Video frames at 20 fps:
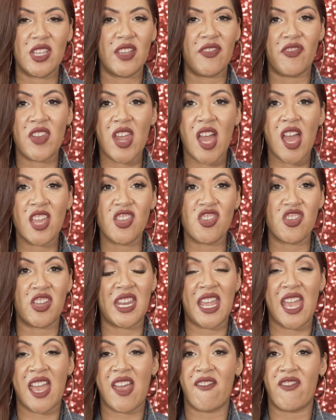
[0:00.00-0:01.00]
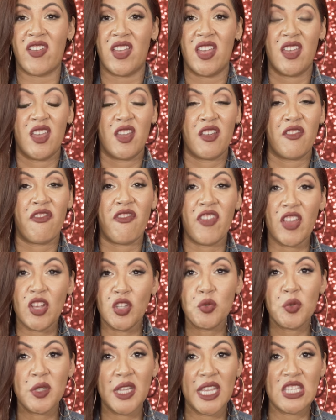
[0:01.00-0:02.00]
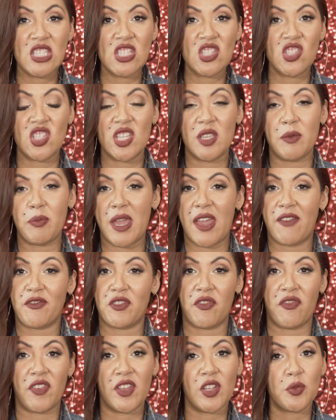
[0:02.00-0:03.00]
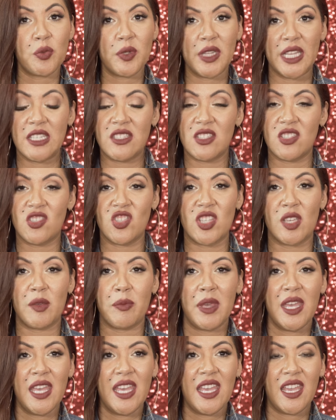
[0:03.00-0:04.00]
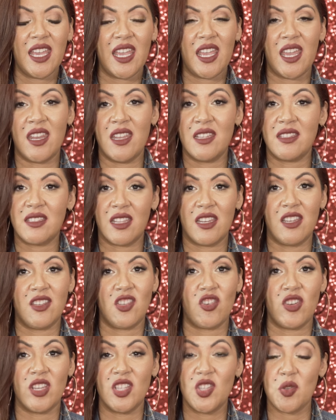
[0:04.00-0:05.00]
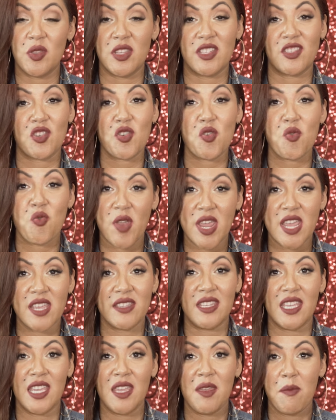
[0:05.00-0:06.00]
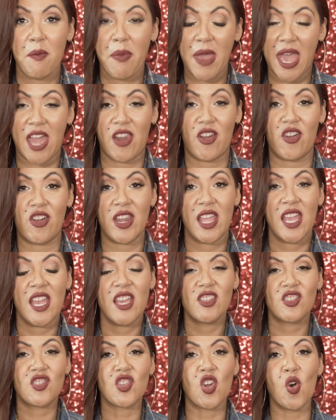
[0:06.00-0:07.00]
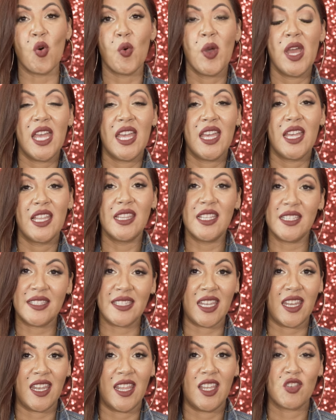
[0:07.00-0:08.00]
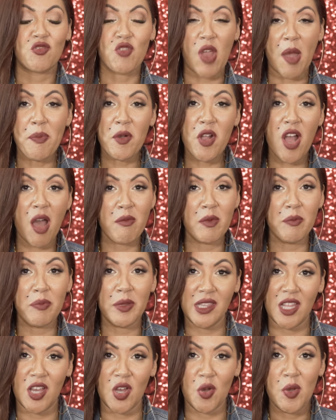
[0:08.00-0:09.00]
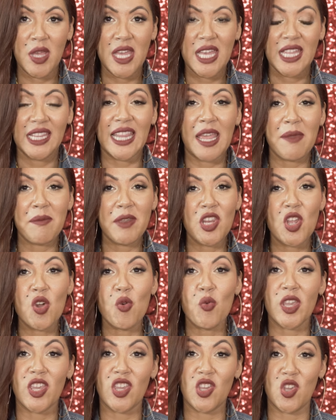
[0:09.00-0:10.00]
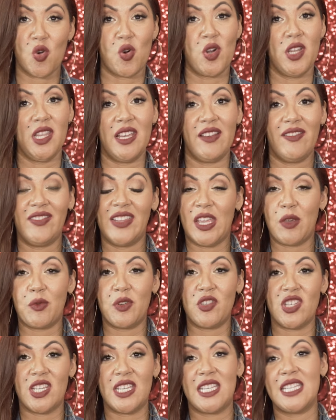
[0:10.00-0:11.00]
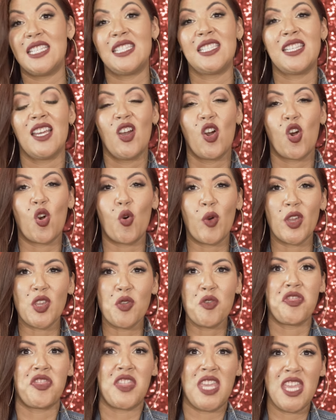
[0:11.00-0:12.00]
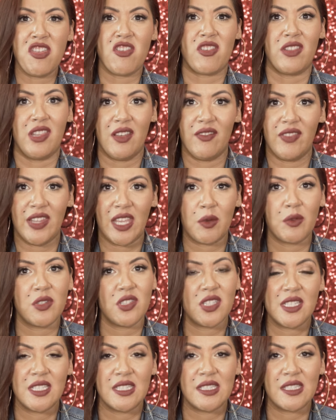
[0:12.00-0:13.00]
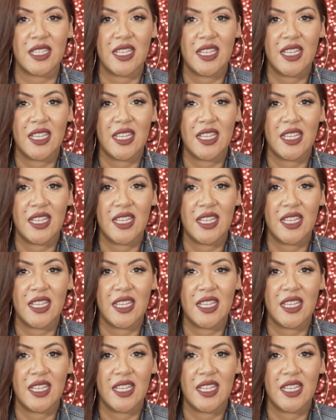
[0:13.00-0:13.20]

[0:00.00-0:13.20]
If not, you're gonna have failed relationship after failed relationship, and it's gonna turn into this crazy pattern. So listen, drop a comment below. Let me know what your love language is or what you think your love language is.